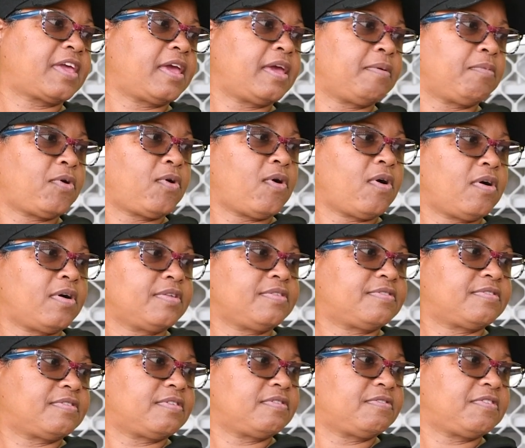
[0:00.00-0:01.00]
came across
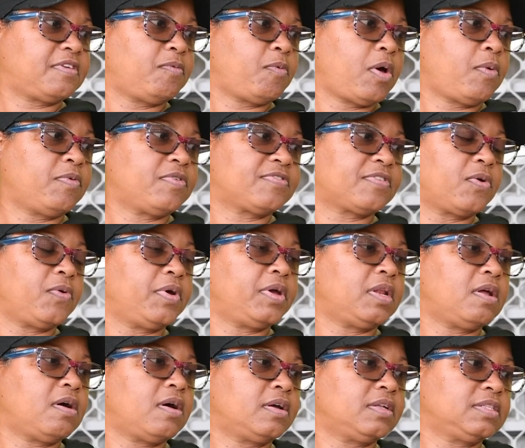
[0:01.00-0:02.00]
to see what was going
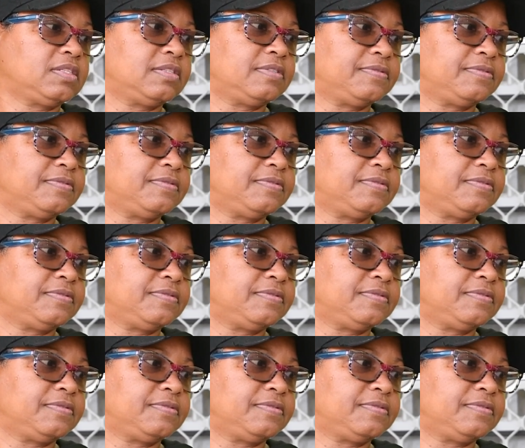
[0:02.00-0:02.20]
on. How do